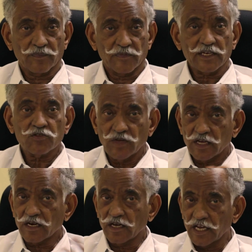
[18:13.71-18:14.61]
That's
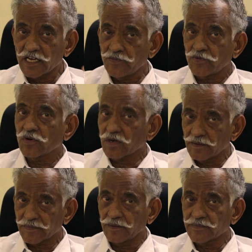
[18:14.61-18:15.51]
where any
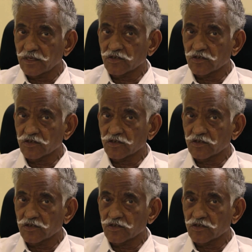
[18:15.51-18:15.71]
program comes